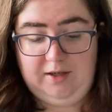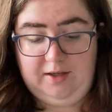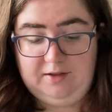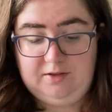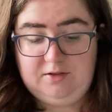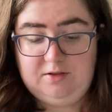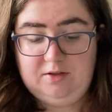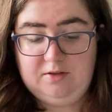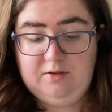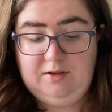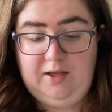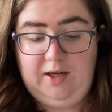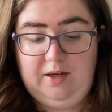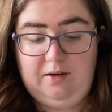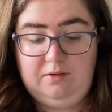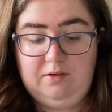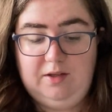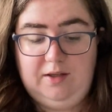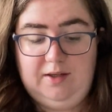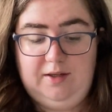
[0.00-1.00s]
I've done the
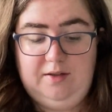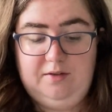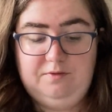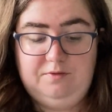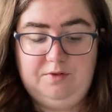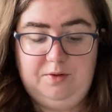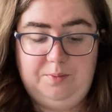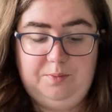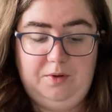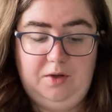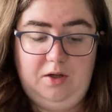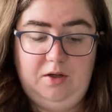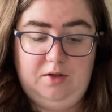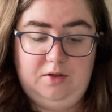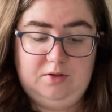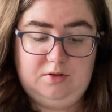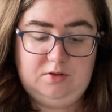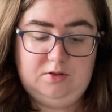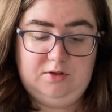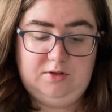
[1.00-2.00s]
outline of the
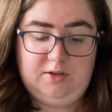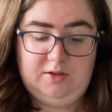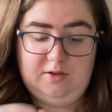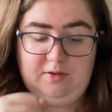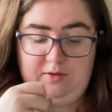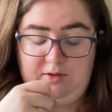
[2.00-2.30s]
box